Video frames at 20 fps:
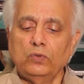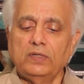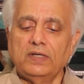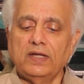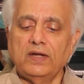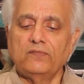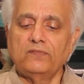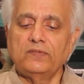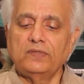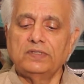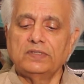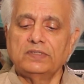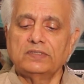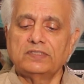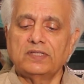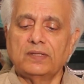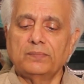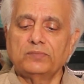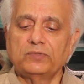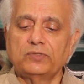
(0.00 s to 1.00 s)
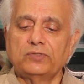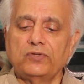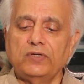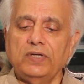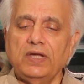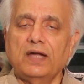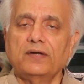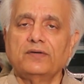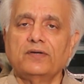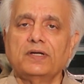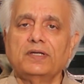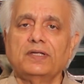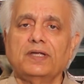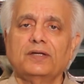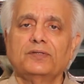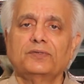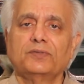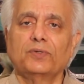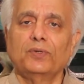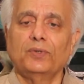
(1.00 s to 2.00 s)
lived some 300
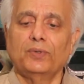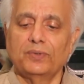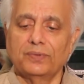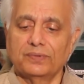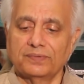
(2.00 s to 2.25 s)
years ago.